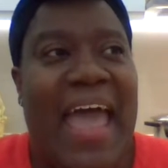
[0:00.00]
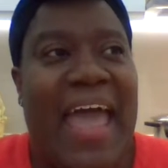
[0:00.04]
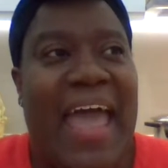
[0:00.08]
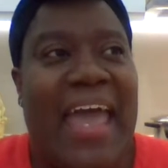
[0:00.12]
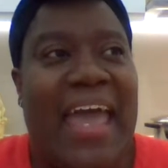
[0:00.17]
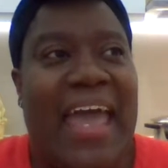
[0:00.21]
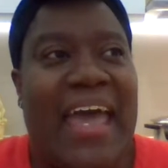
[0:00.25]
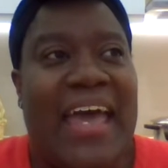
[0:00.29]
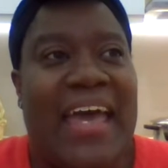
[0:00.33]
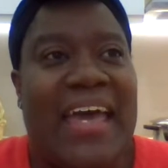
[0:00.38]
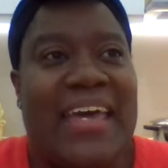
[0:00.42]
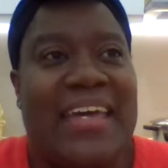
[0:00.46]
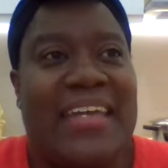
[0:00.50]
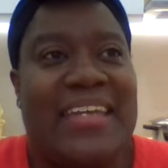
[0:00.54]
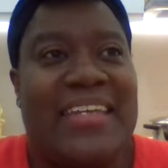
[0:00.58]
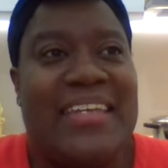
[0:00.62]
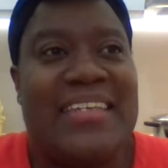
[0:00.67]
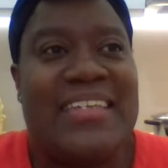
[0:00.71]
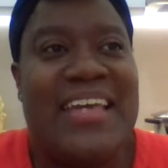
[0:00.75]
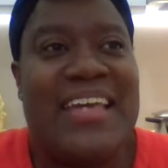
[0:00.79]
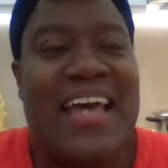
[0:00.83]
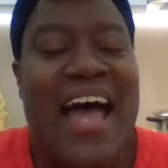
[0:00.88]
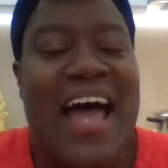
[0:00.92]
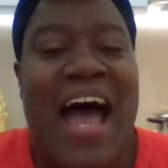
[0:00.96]

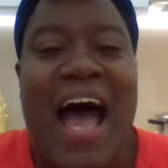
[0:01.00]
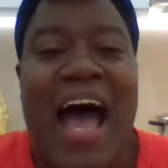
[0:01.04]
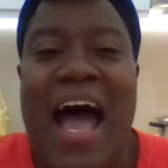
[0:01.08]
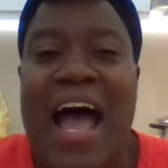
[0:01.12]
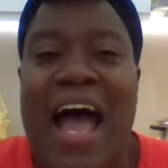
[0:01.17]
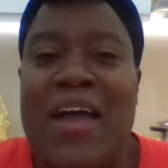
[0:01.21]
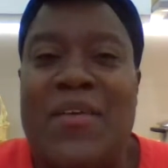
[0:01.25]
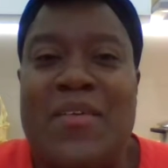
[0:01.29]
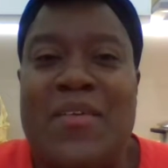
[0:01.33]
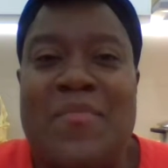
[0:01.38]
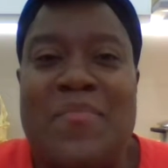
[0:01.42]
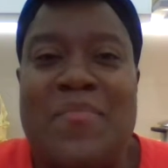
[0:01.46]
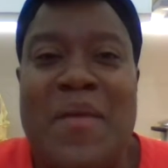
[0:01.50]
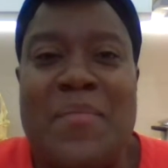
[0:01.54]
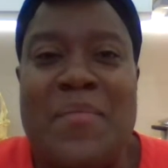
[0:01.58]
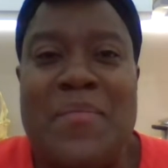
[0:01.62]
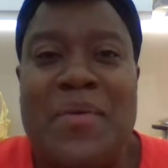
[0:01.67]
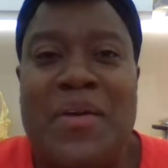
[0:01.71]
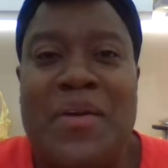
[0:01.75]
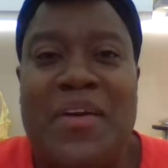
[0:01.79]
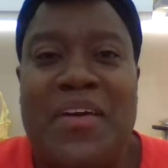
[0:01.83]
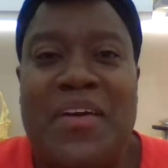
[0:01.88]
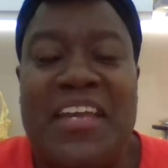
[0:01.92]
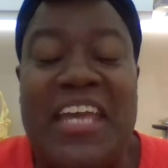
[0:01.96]
And I
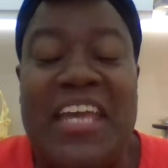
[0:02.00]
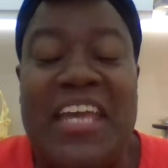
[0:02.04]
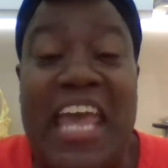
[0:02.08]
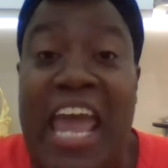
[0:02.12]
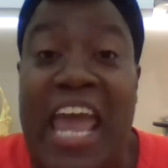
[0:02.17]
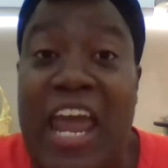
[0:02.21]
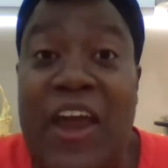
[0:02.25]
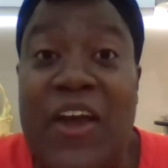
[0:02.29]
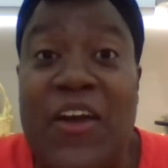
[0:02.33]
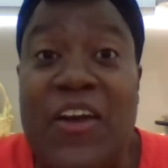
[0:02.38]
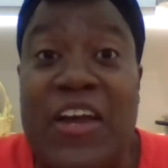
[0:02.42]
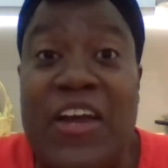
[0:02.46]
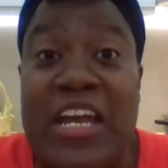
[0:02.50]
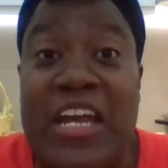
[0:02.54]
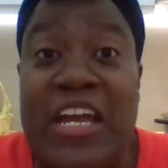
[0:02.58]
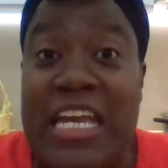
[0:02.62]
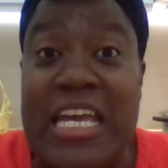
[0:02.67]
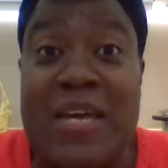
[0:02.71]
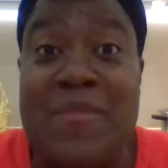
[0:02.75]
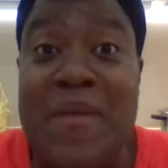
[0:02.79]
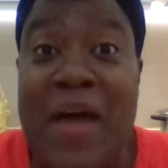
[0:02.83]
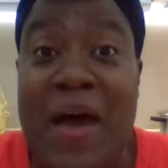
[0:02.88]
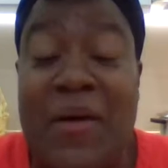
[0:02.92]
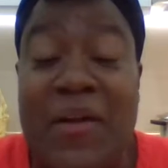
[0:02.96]
remember carrying
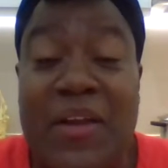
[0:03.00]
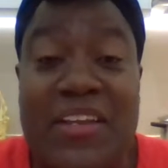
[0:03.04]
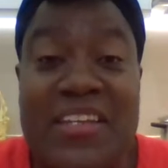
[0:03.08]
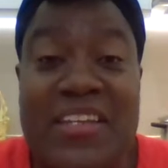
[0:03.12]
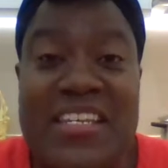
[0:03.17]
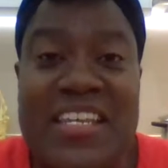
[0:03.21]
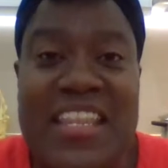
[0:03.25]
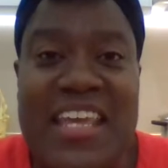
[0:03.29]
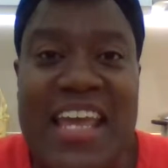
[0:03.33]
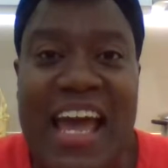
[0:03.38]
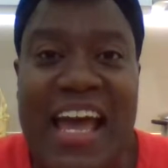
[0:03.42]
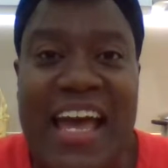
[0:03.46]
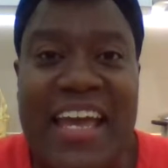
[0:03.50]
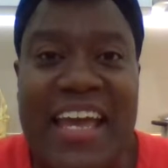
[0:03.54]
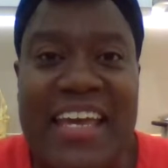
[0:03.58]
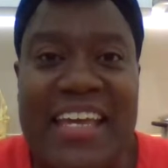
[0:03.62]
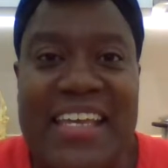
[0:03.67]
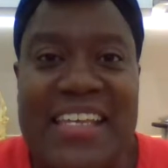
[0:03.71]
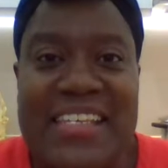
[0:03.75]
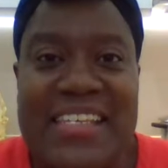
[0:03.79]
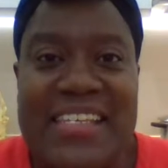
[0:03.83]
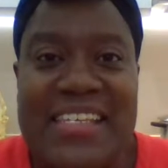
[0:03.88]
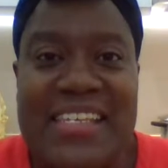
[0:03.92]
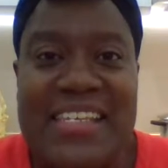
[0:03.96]
him out onto the
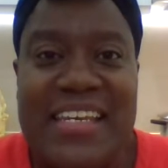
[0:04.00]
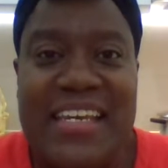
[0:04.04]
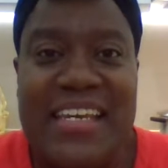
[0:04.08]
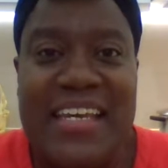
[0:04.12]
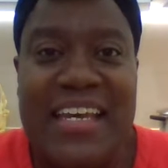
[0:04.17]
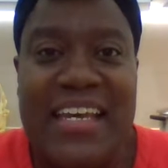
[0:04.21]
ice,